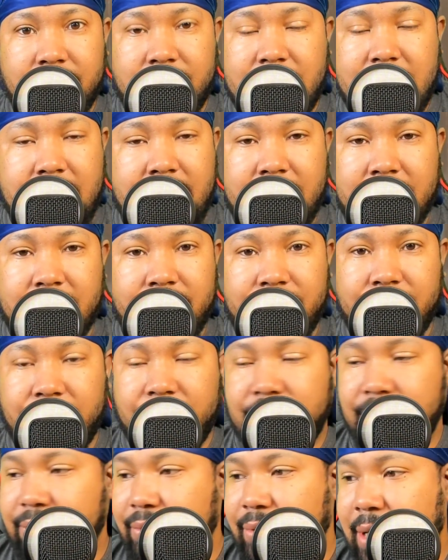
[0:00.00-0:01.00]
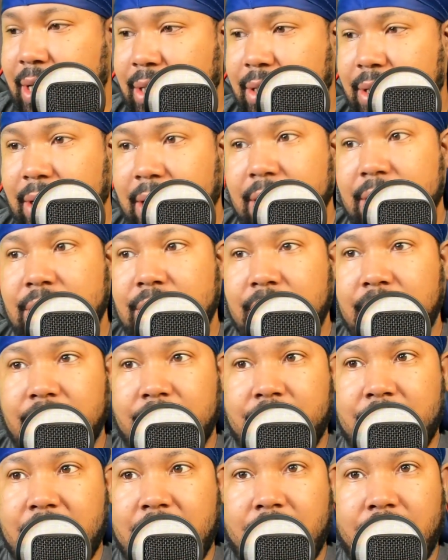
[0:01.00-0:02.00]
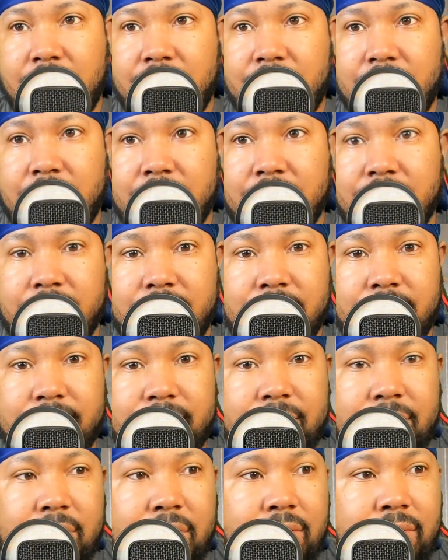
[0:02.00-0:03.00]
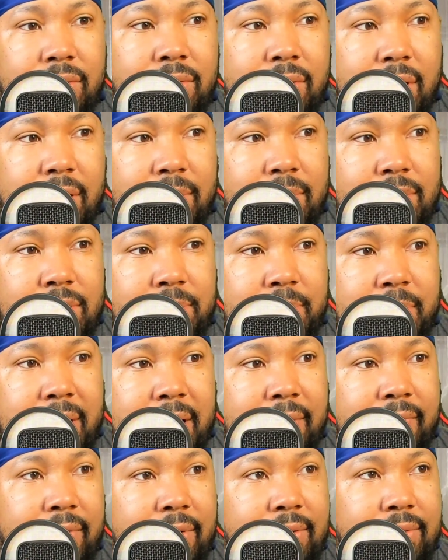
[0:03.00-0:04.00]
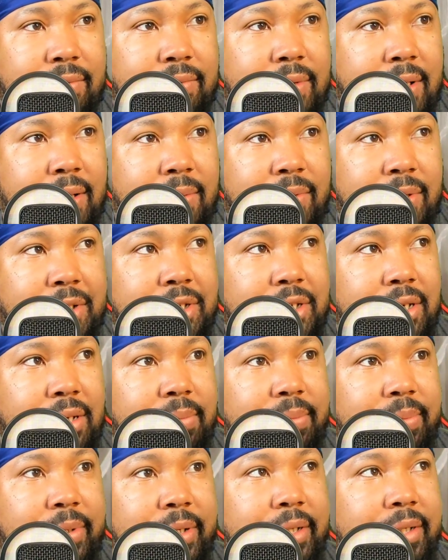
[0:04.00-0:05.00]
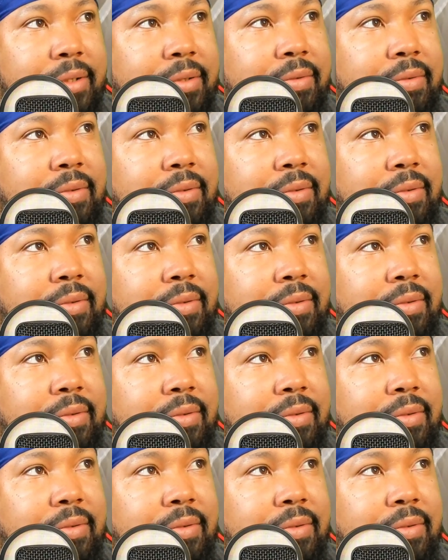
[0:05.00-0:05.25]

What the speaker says: I don't know. I think I just need to buy a whole nother one. You know, you get what you pay for. I went cheap and